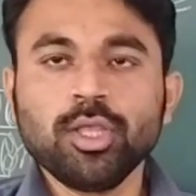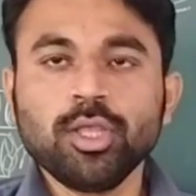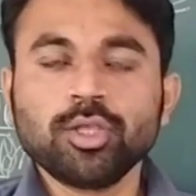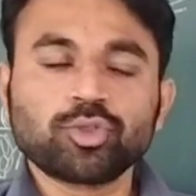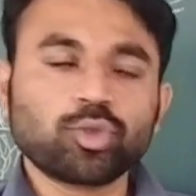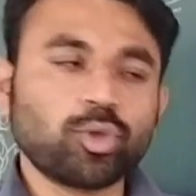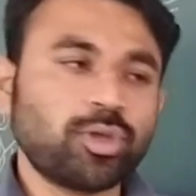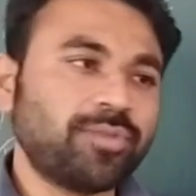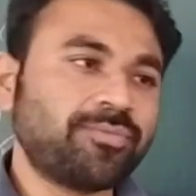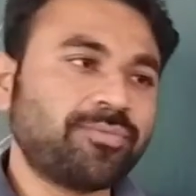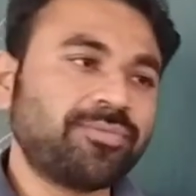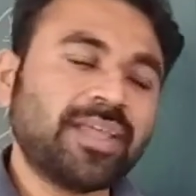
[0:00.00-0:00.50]

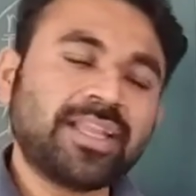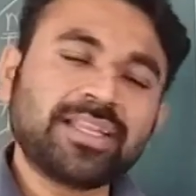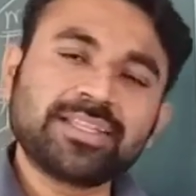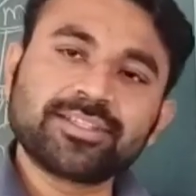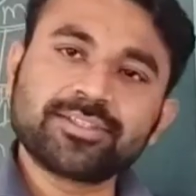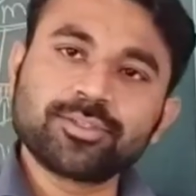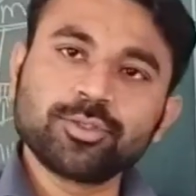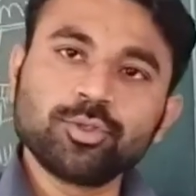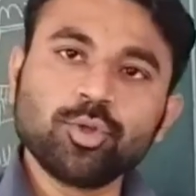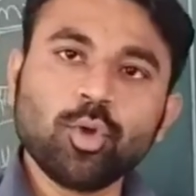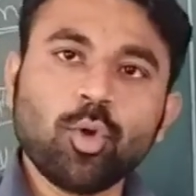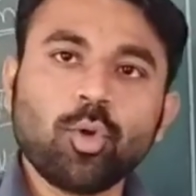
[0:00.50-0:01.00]
So if there
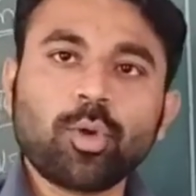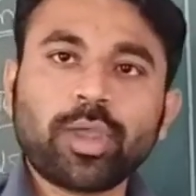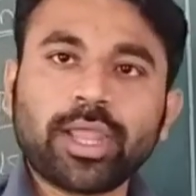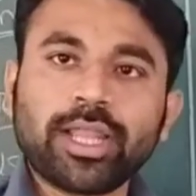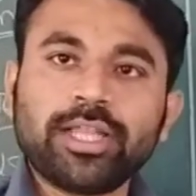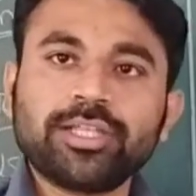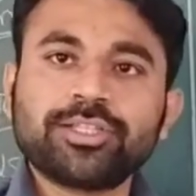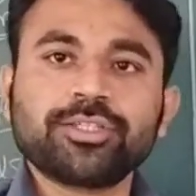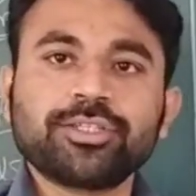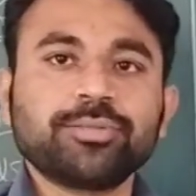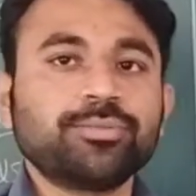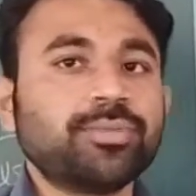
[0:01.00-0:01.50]
is no
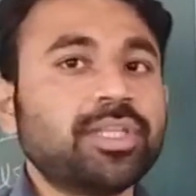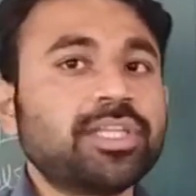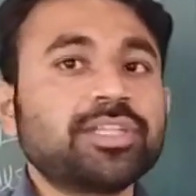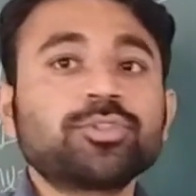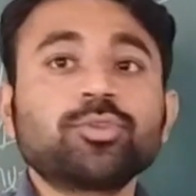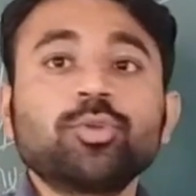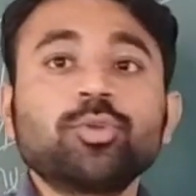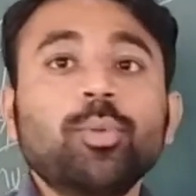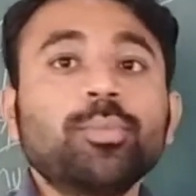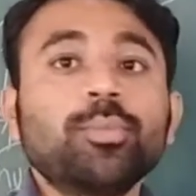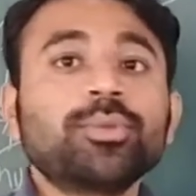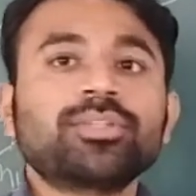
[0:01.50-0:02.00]
calcium, there
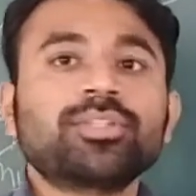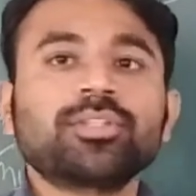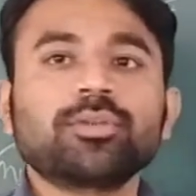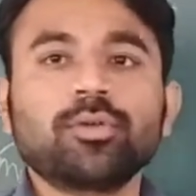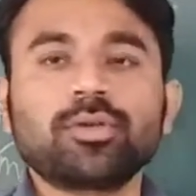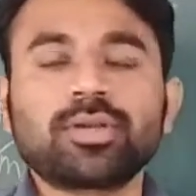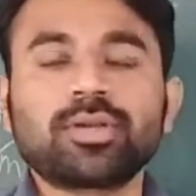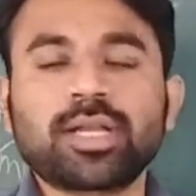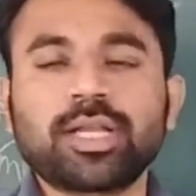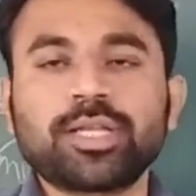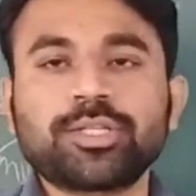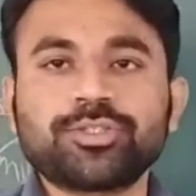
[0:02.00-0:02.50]
is no muscle
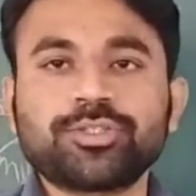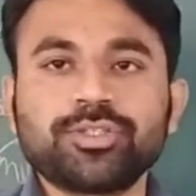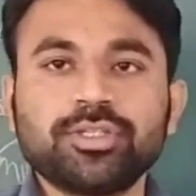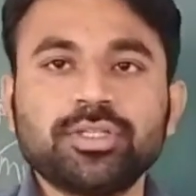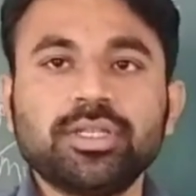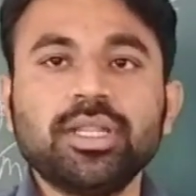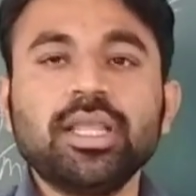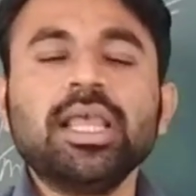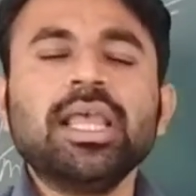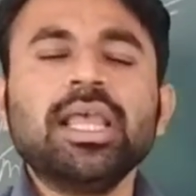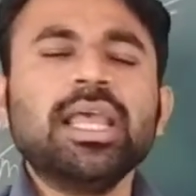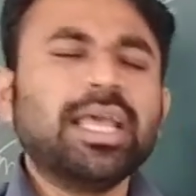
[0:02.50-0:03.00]
contraction.